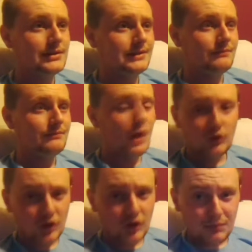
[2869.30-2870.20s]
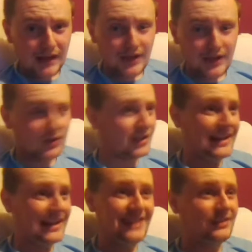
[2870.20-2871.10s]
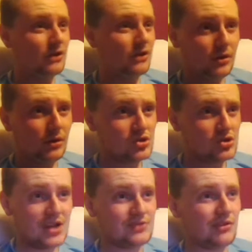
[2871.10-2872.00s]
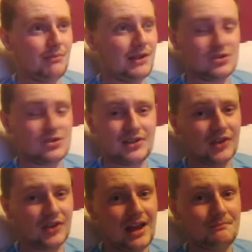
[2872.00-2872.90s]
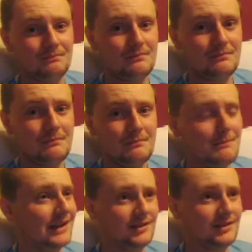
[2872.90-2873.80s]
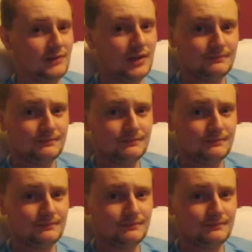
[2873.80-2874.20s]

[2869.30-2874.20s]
Those two players can easily come on and change the complexion of this game massively.